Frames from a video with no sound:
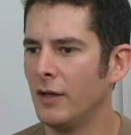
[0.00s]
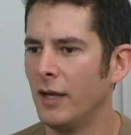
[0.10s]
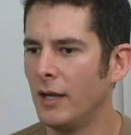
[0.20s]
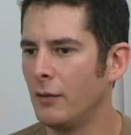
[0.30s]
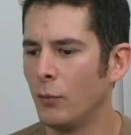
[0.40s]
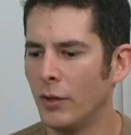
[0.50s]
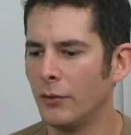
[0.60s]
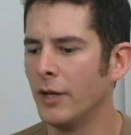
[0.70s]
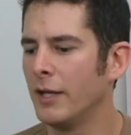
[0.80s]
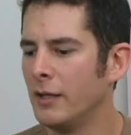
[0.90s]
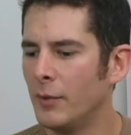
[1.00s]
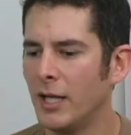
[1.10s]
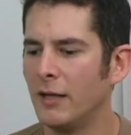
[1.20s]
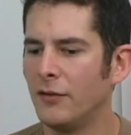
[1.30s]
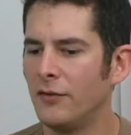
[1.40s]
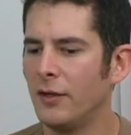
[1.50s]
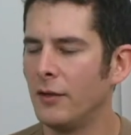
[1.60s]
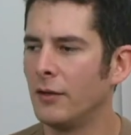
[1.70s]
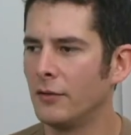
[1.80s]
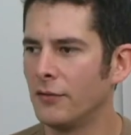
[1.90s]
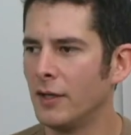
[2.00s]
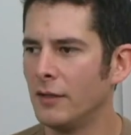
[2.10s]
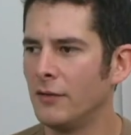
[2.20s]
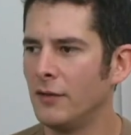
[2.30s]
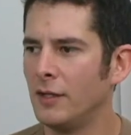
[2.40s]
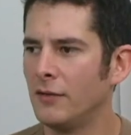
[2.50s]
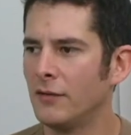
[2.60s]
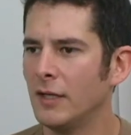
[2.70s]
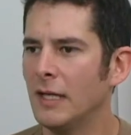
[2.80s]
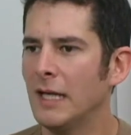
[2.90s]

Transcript: and whether or not anybody had to sit in their assigned seats.